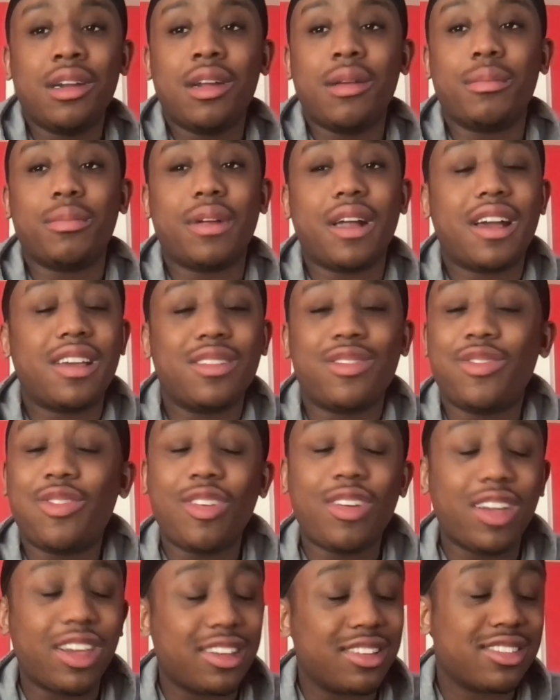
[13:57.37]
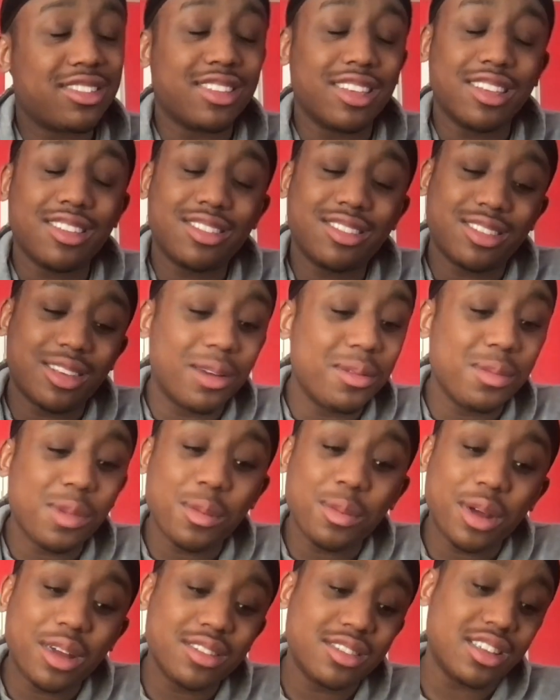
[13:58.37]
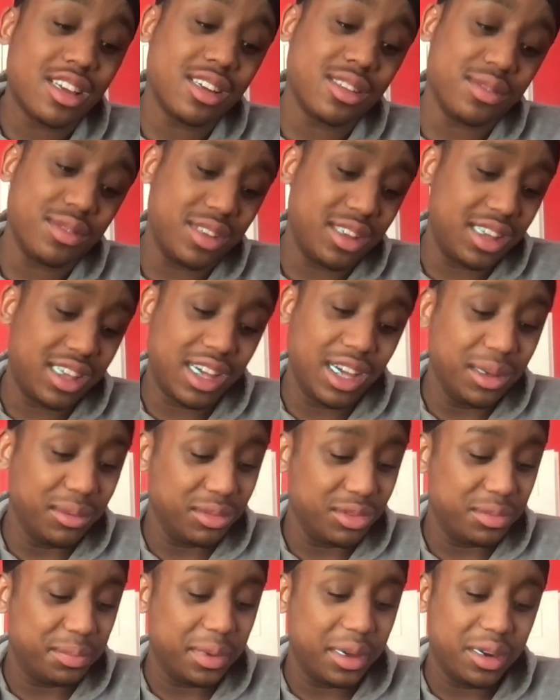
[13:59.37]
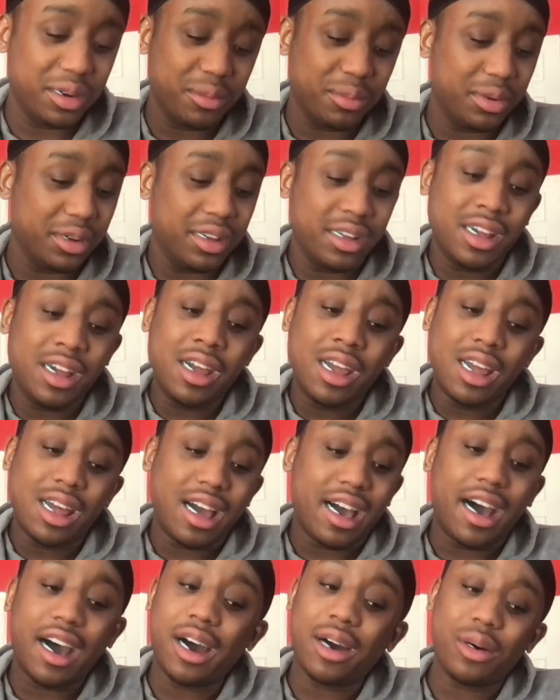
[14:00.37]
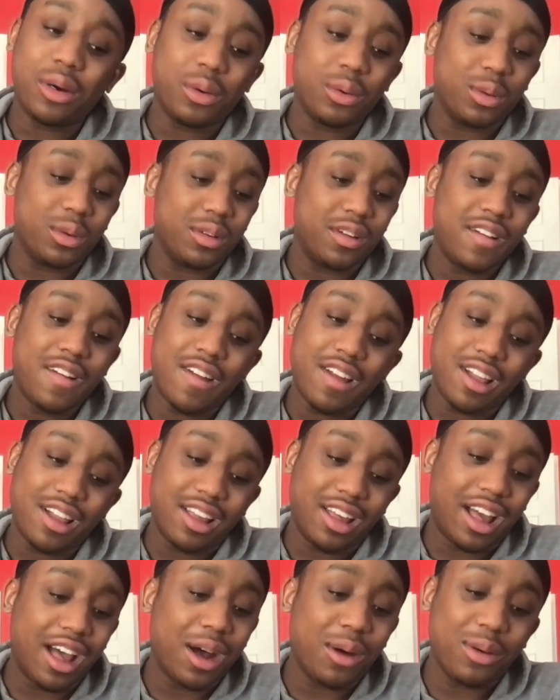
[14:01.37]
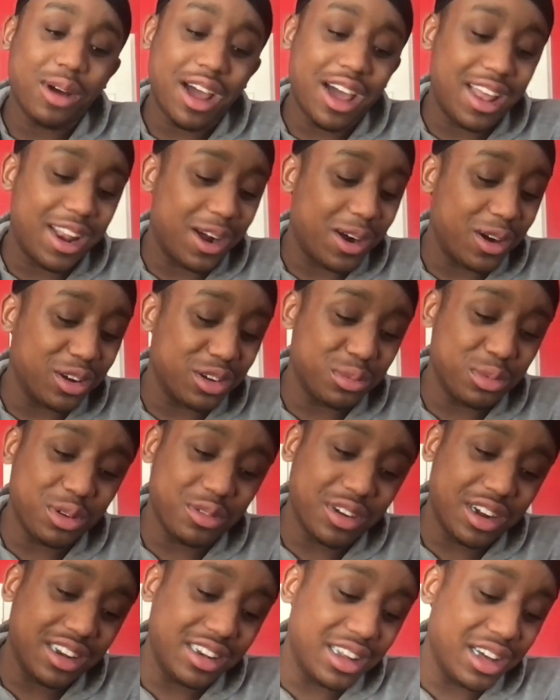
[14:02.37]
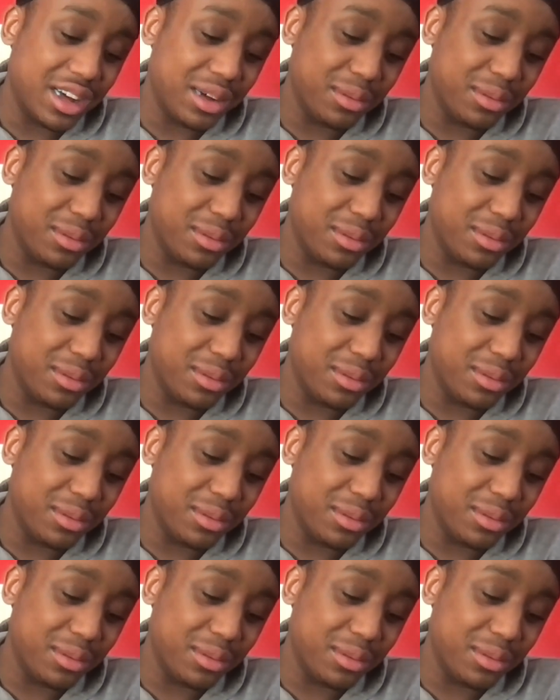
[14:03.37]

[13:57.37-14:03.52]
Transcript: But I just feel like it's something about Zach Levine's game is better. But I don't want to have that argument right now.